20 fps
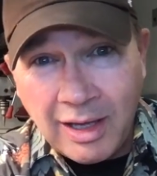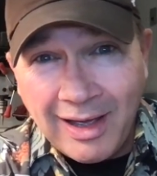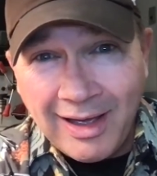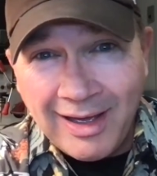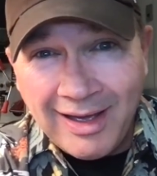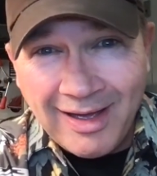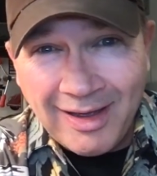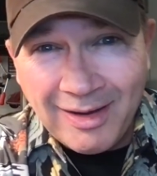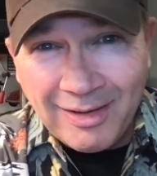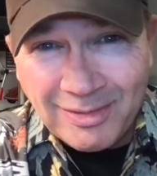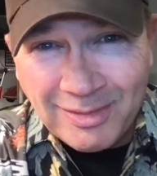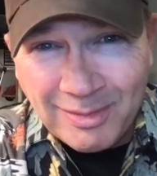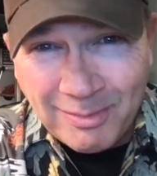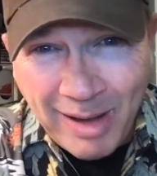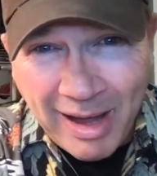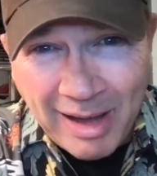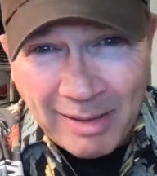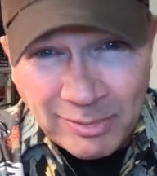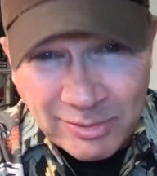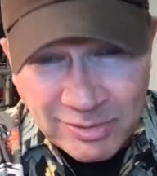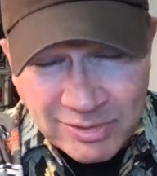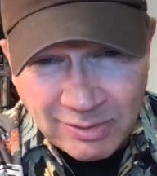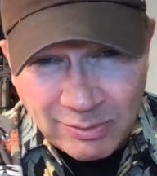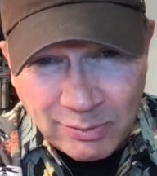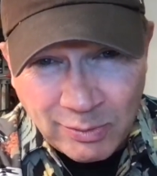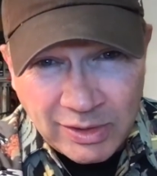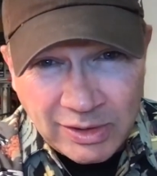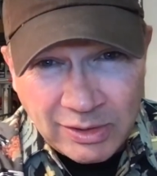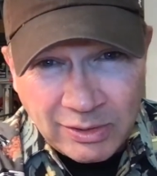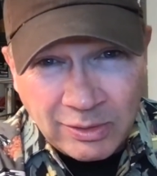Uh, the Bible's a
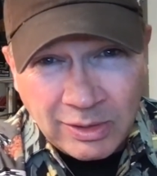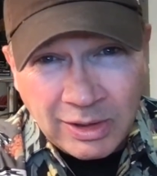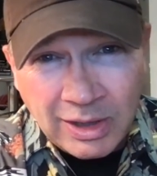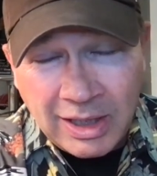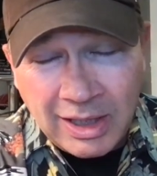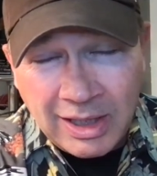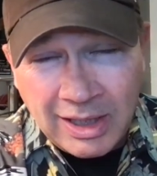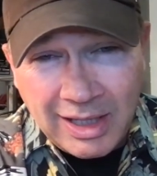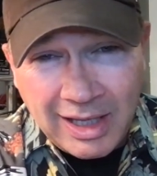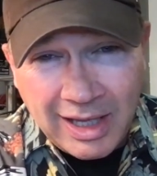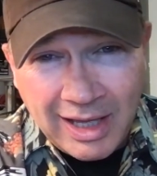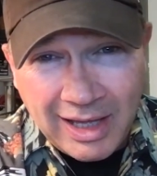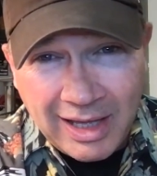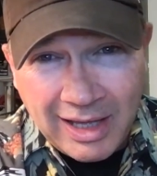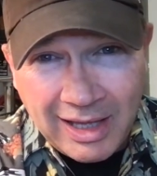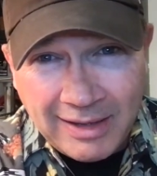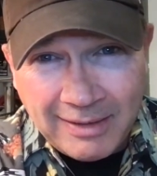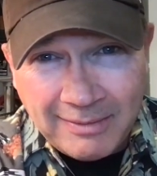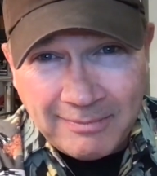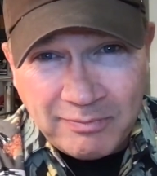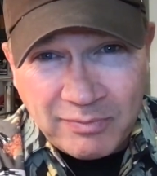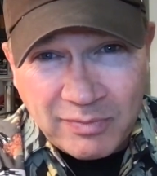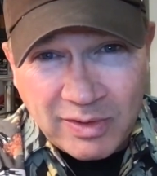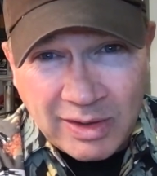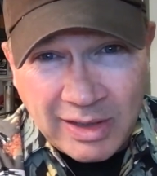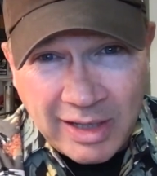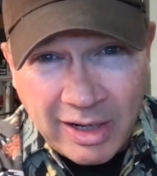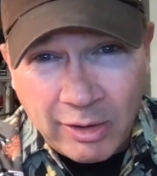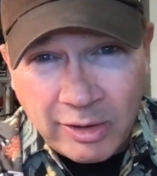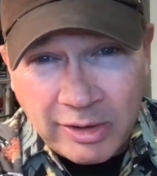real uh,
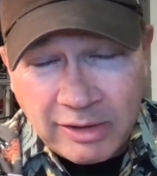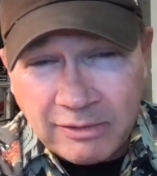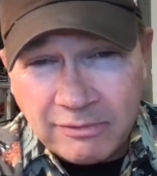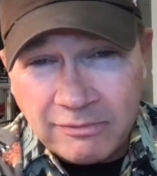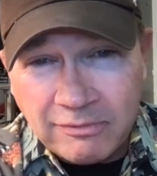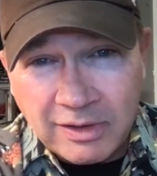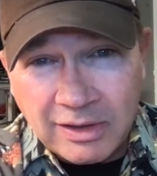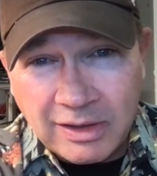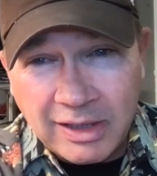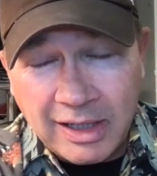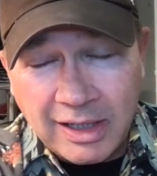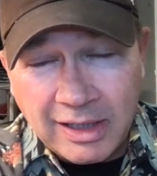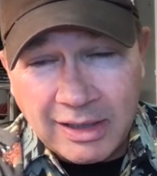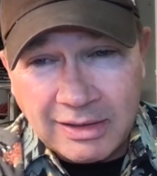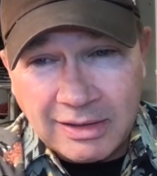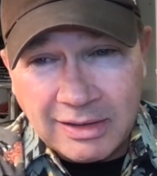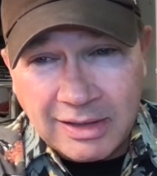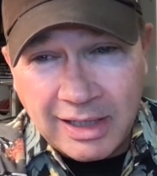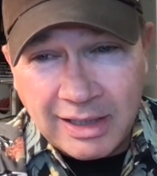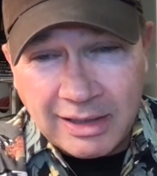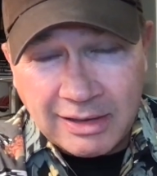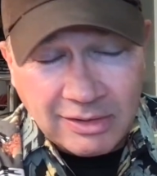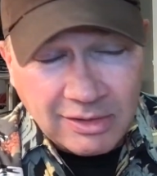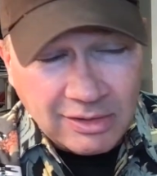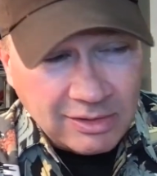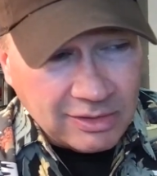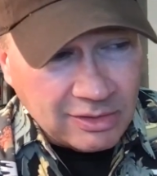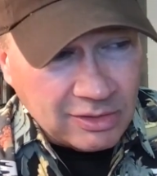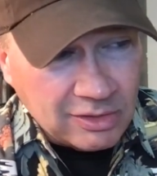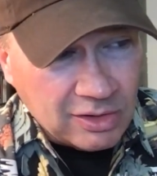narrative and and
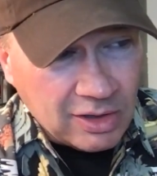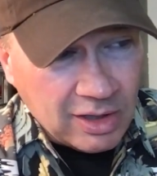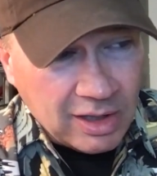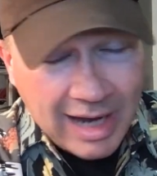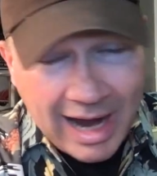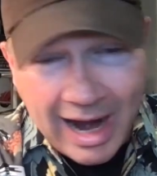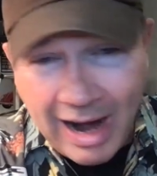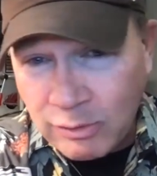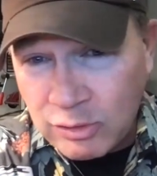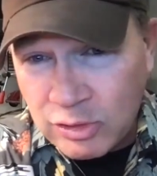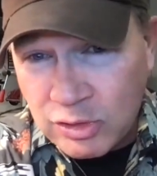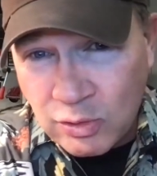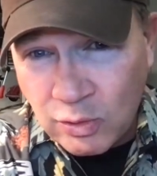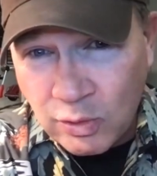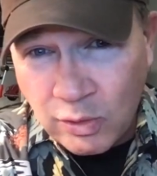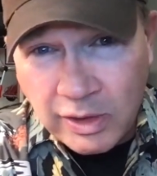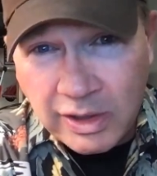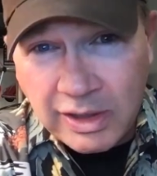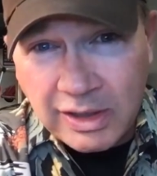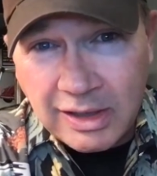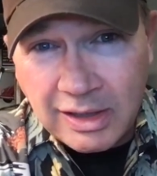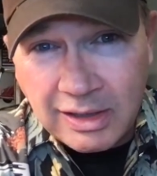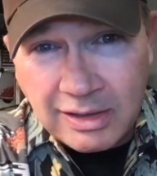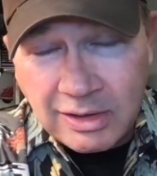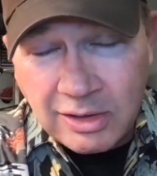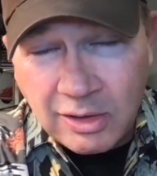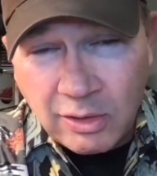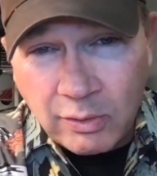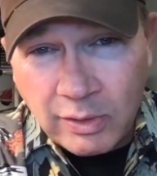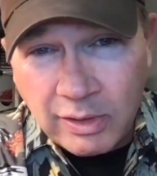and our story. Uh,
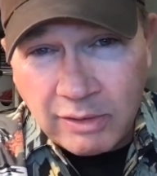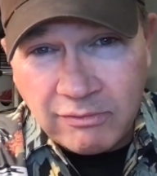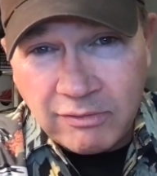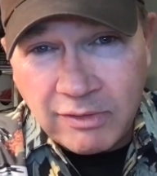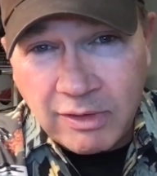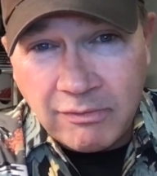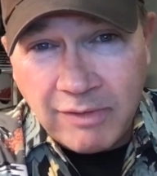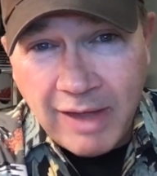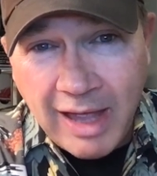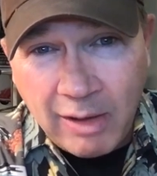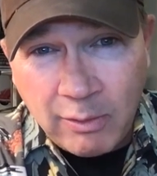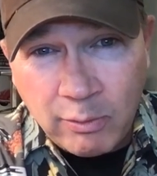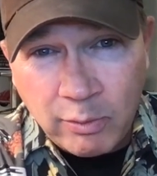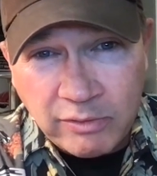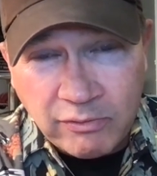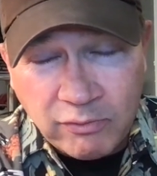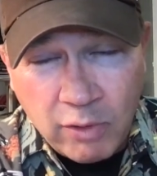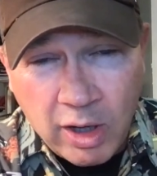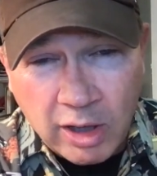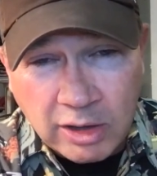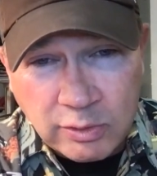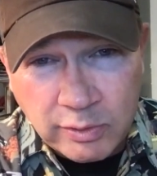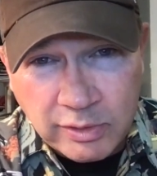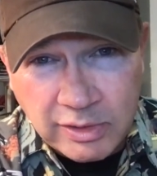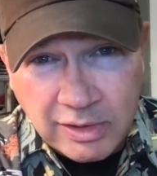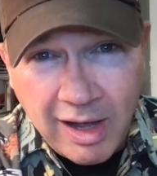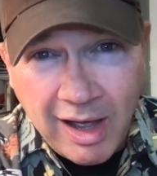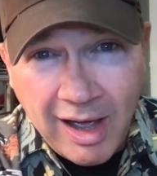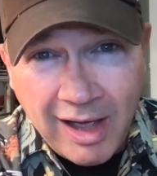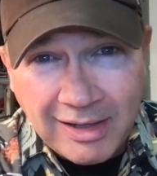you know of of how we've walked
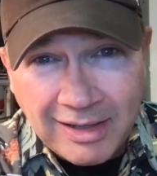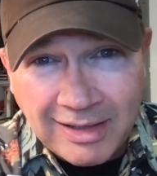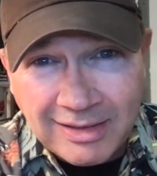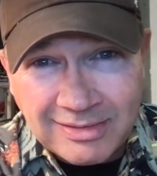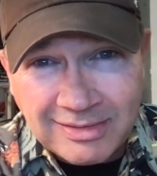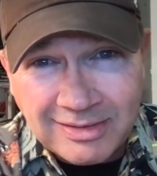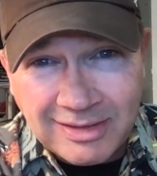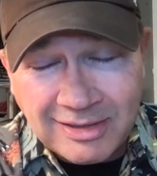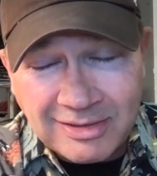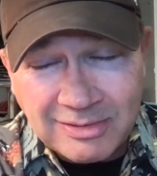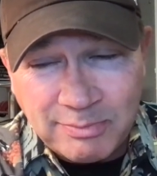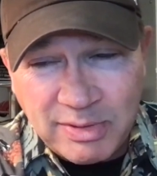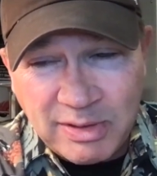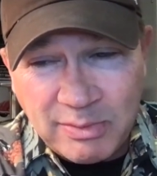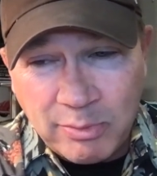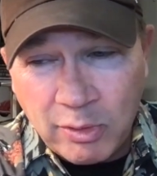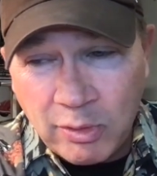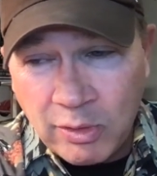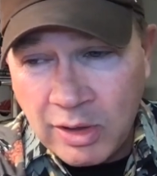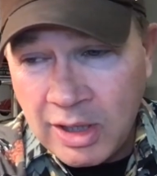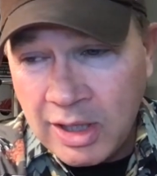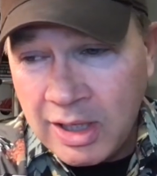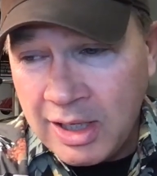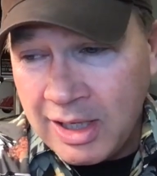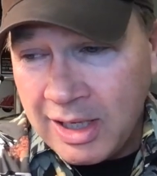with God as as people.